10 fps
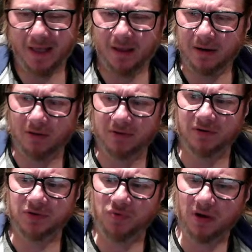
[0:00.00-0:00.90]
Now there
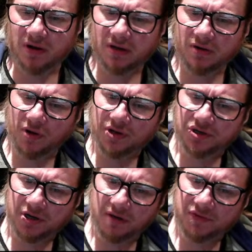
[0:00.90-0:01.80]
is one little
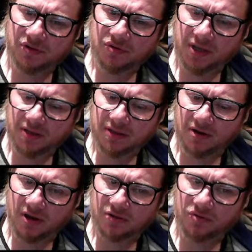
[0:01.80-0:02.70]
question. After you take the
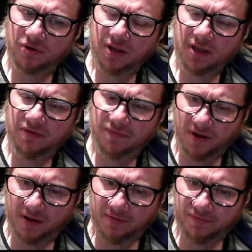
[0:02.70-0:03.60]
knight on
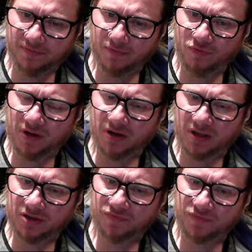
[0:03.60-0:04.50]
e5, we're
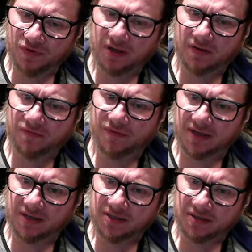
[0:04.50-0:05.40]
not fully
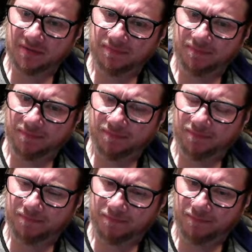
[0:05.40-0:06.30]
convinced
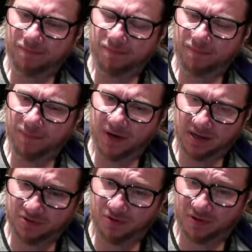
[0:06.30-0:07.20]

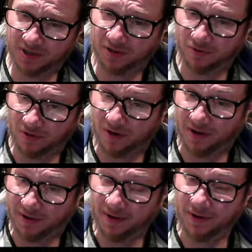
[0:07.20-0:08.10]
Black's going to take your
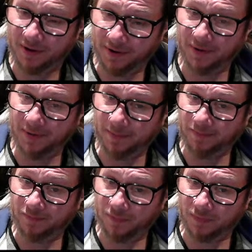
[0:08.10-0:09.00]
guy.
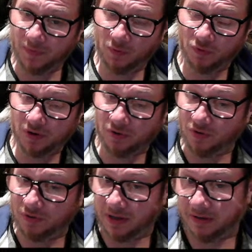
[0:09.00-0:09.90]
We don't know
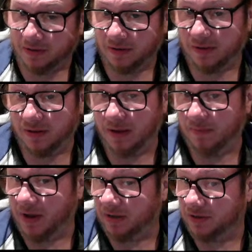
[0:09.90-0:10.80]
that. They
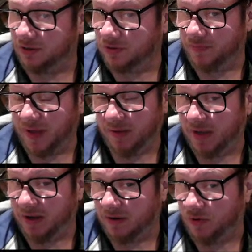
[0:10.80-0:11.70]
might do
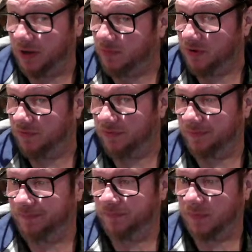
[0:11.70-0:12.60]
maybe a queen move.
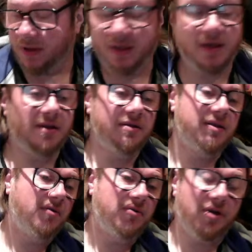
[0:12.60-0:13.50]
And
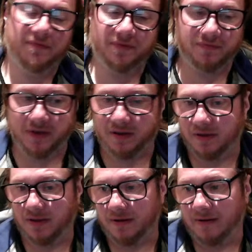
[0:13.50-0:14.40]
now you have to think again.